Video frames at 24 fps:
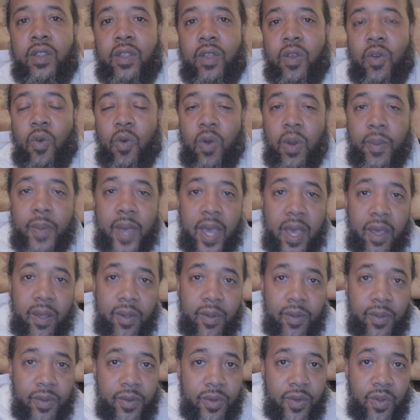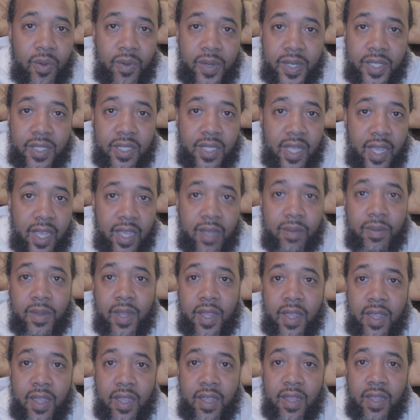go about doing the same
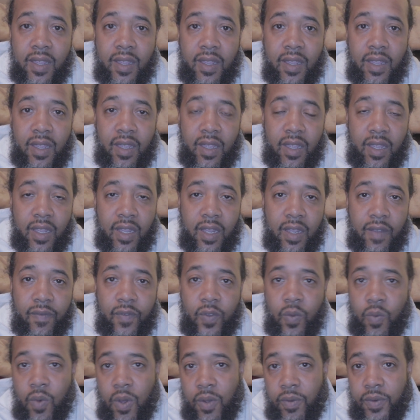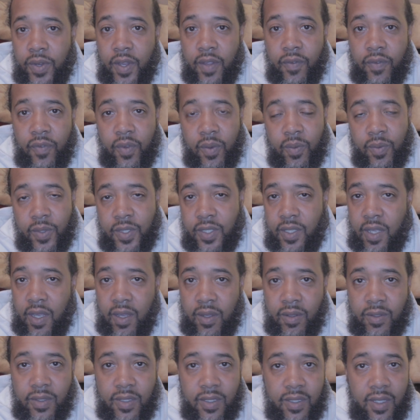thing if you want different
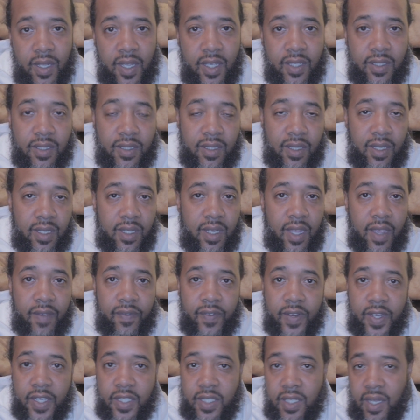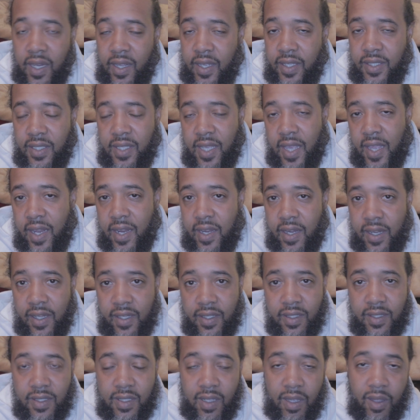results. That's the definition of
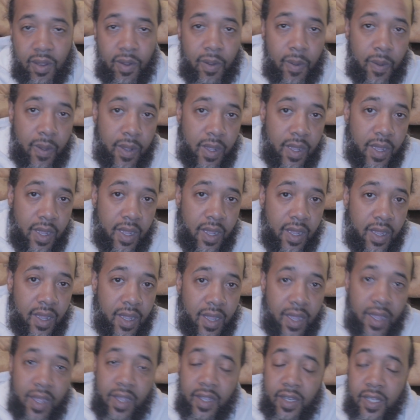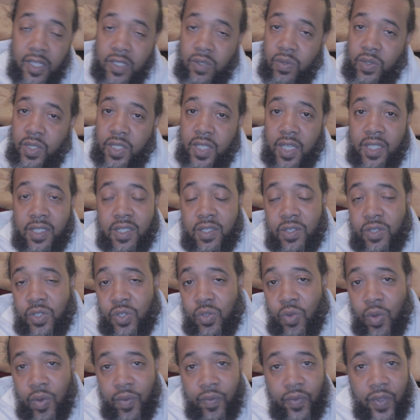insanity. So this was just a
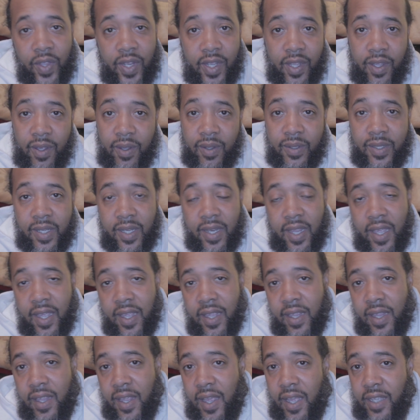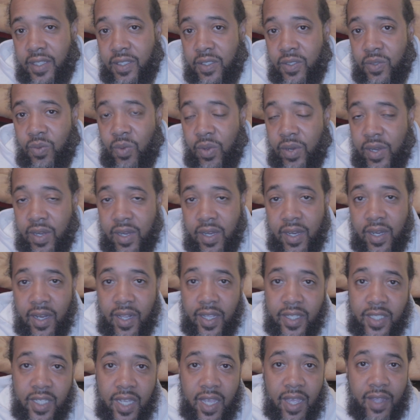short video today. I just wanted to
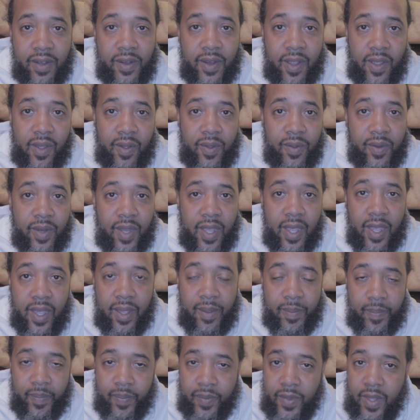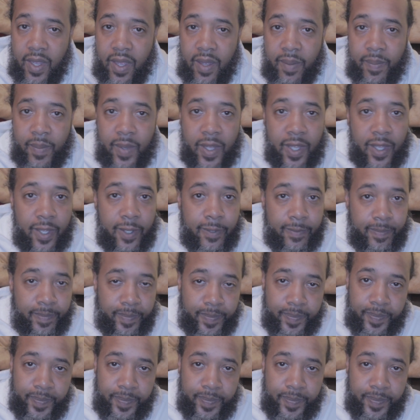let y'all know that, I mean,